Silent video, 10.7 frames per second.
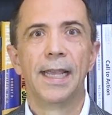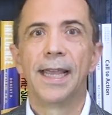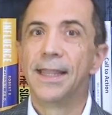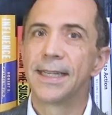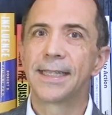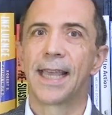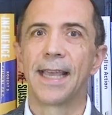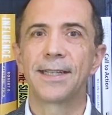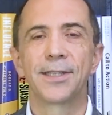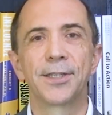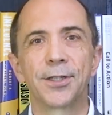In this
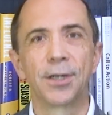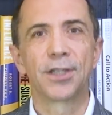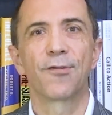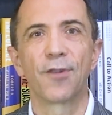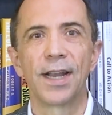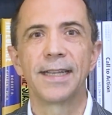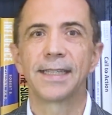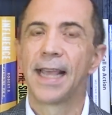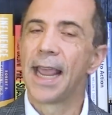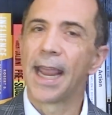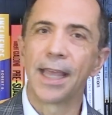case, the search phrase
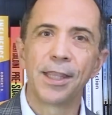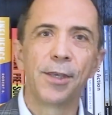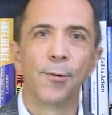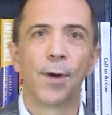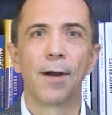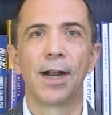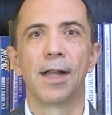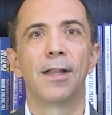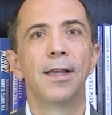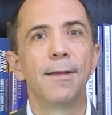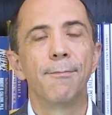and the
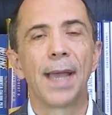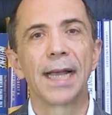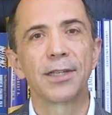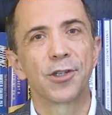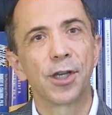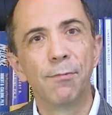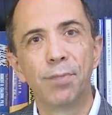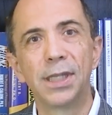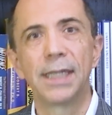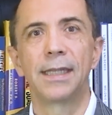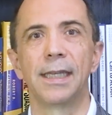URL match
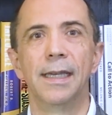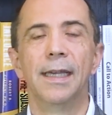completely.